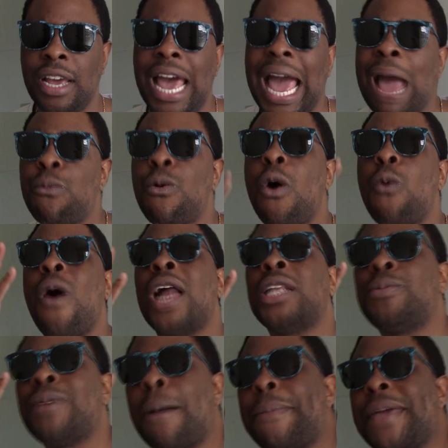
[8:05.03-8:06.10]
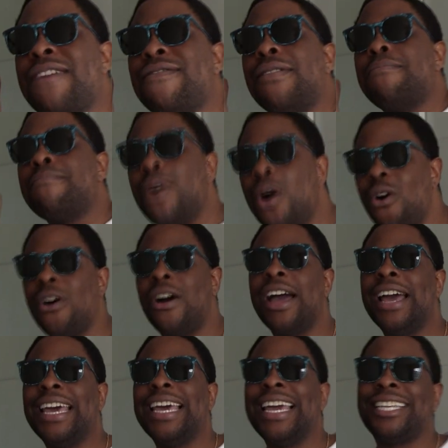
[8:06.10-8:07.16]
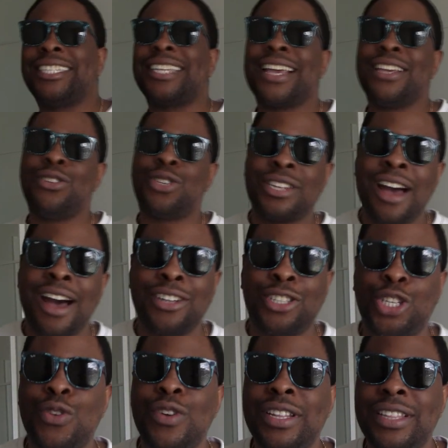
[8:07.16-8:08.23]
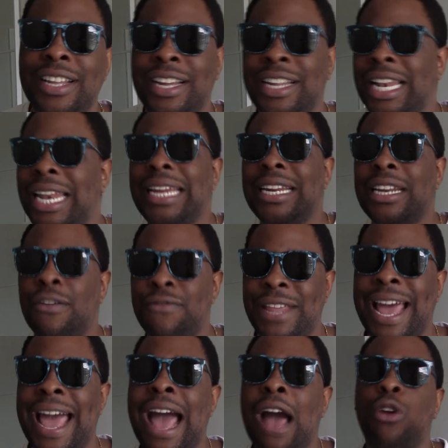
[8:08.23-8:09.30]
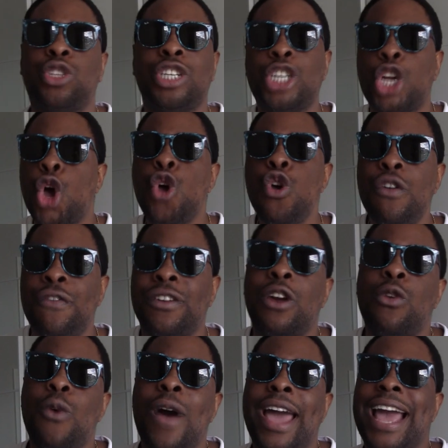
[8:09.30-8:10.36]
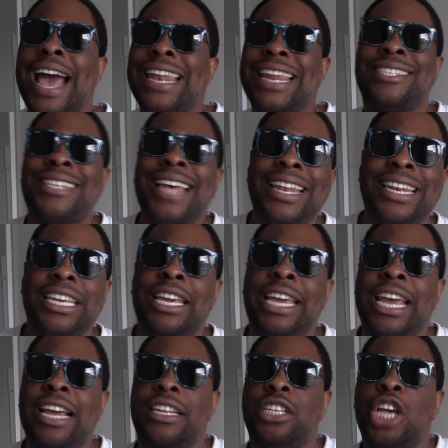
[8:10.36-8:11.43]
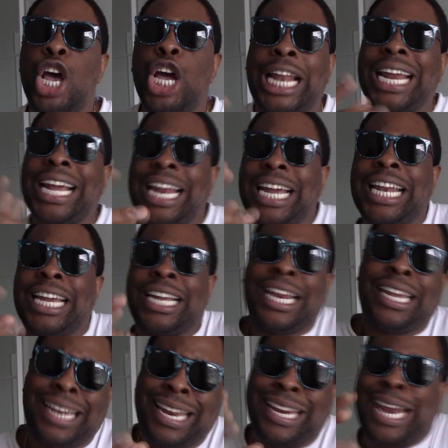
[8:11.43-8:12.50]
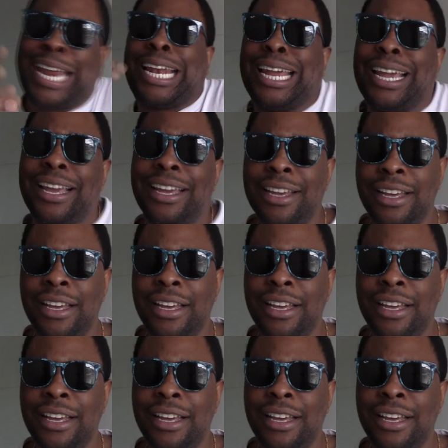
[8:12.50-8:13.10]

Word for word: And what winds me up even more is that you start doing the cleaning of the house and you're hoovering away, and then suddenly you hear this clink, clink, clink, clink, clink, clink, clink.